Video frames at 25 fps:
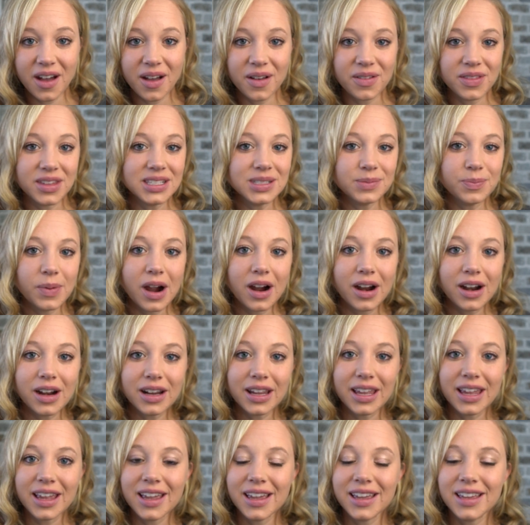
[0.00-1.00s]
This park
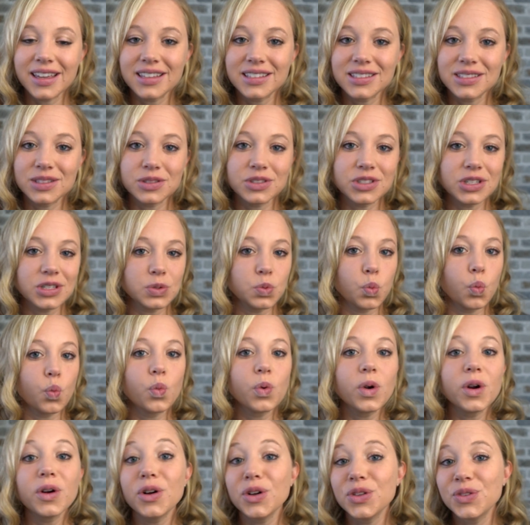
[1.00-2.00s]
is just
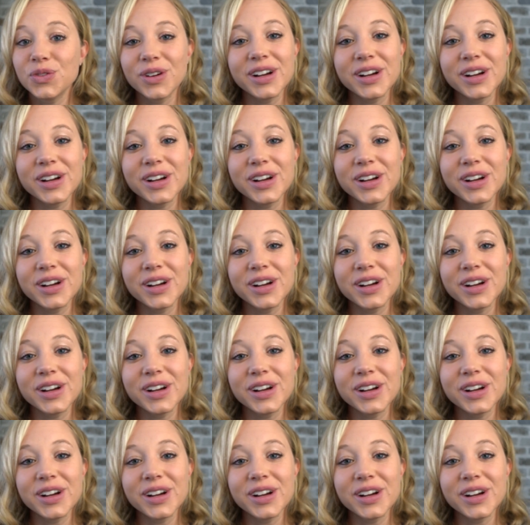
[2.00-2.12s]
world